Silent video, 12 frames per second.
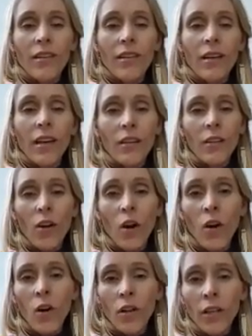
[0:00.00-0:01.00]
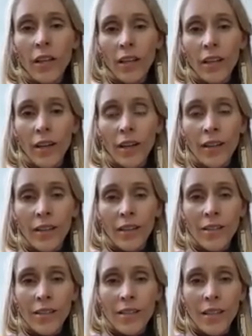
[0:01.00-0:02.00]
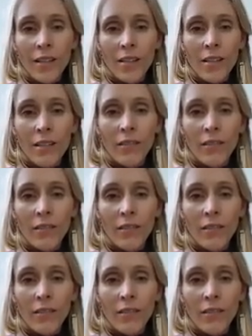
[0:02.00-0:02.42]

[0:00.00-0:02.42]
and calling on this sense of